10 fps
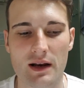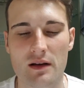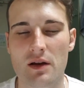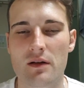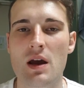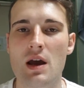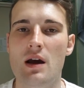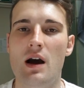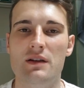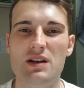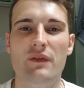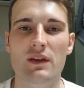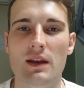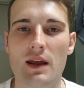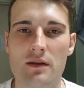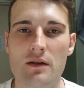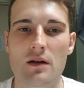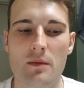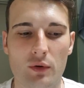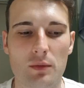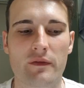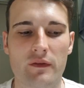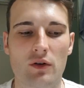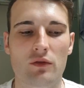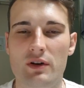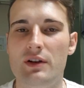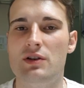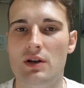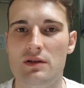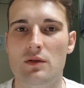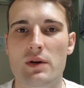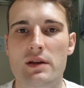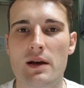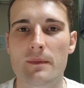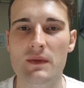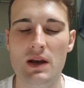And I just think that Bournemouth have got a really good chance of winning that.